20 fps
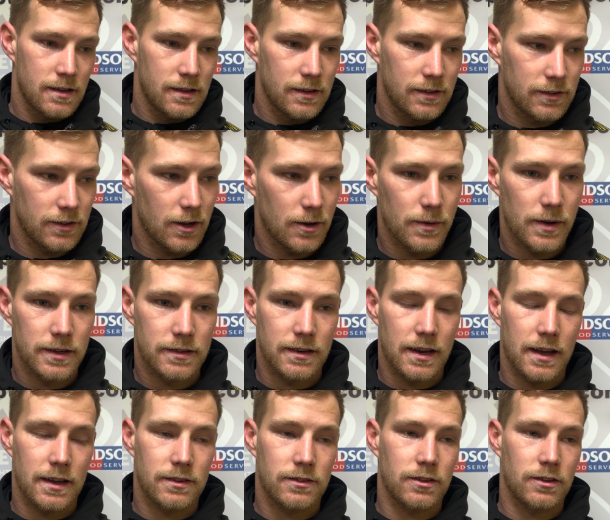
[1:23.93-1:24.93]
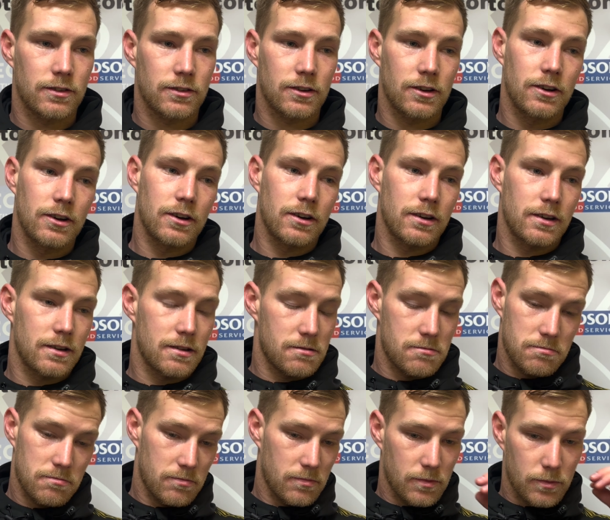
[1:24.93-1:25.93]
it's always nice to score. And
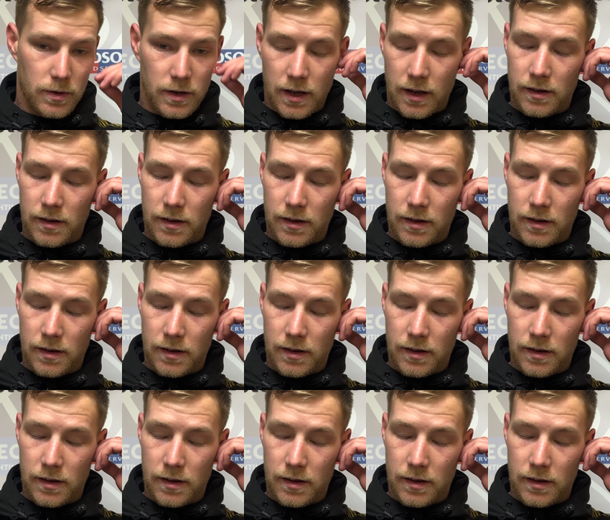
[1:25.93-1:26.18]
we,